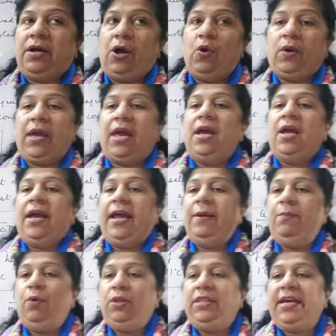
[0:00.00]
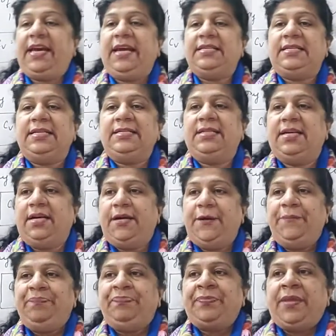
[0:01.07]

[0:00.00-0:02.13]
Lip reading: Okay, in both the cases, the